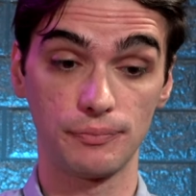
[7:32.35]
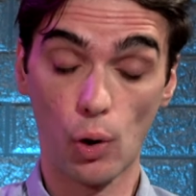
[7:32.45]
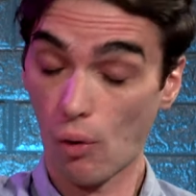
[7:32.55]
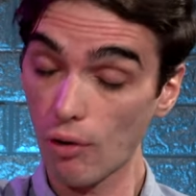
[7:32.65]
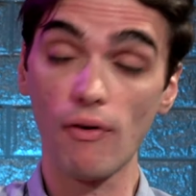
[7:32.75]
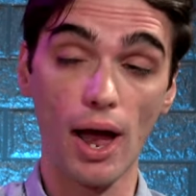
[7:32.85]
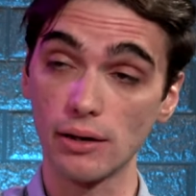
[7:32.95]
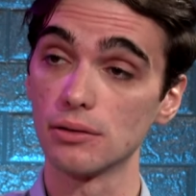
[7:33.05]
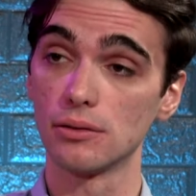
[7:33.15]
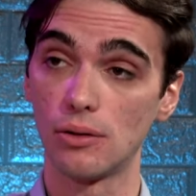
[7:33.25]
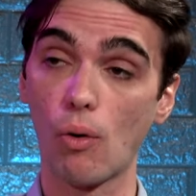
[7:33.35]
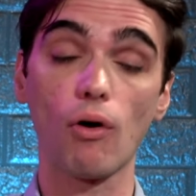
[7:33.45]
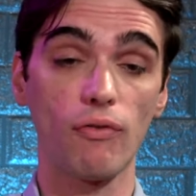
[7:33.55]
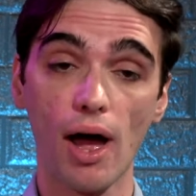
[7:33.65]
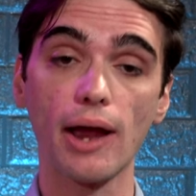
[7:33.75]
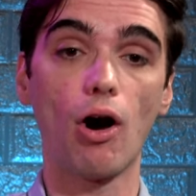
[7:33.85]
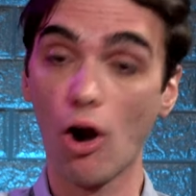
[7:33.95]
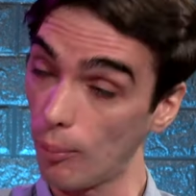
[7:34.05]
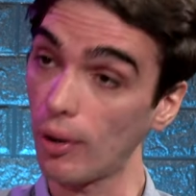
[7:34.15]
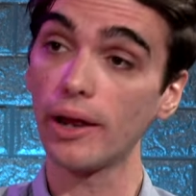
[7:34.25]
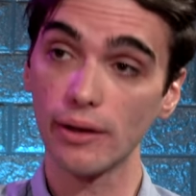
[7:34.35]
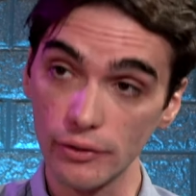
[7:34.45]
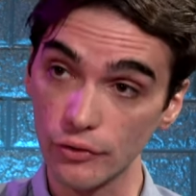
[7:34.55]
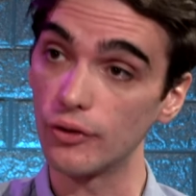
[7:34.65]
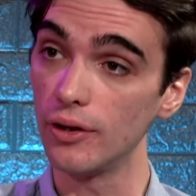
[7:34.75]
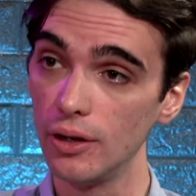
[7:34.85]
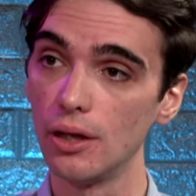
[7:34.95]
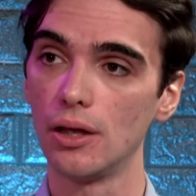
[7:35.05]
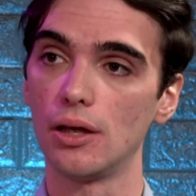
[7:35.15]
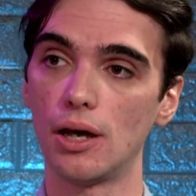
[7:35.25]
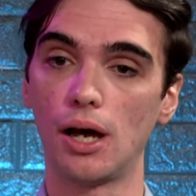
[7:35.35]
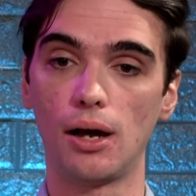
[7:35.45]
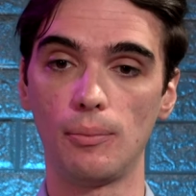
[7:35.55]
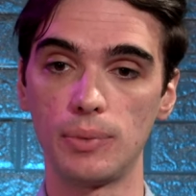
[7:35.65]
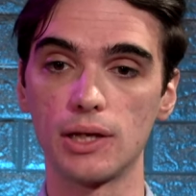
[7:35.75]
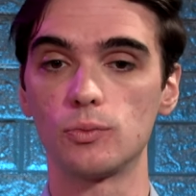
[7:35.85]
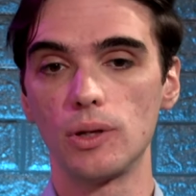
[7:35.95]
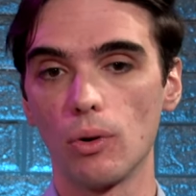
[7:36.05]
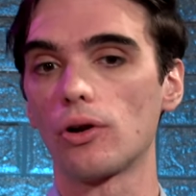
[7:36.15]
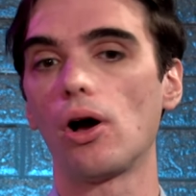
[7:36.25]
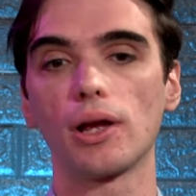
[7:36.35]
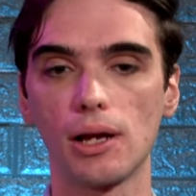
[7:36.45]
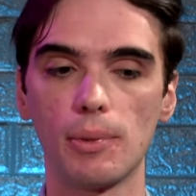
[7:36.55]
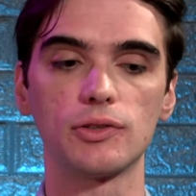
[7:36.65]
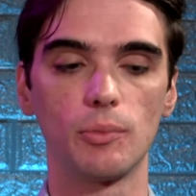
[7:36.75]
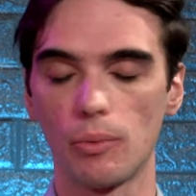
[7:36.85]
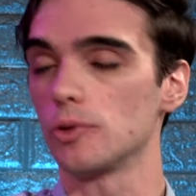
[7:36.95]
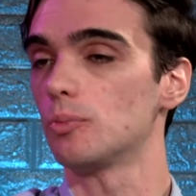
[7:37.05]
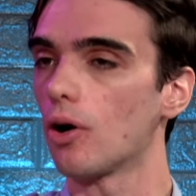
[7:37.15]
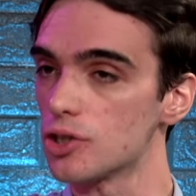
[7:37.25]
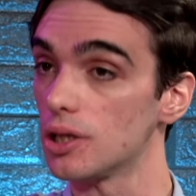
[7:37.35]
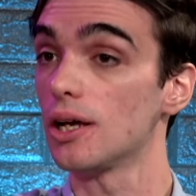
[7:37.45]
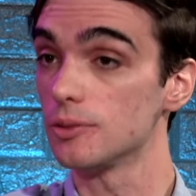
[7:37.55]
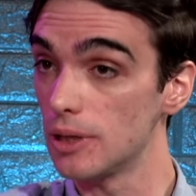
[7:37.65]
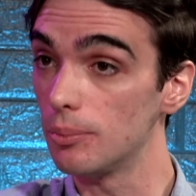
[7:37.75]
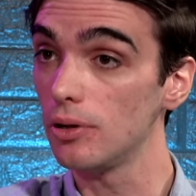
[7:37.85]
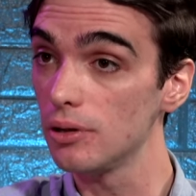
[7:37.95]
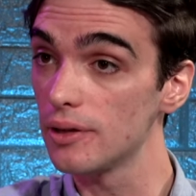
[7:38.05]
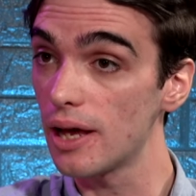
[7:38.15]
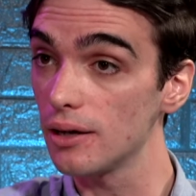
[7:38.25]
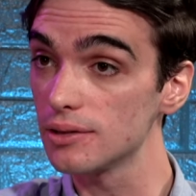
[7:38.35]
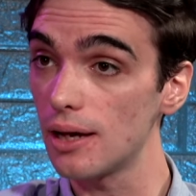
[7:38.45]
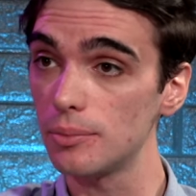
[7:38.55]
Horrifying. Yeah. Horrifying, heartbreaking to see, because we were talking about some of the most marginalized people in that example.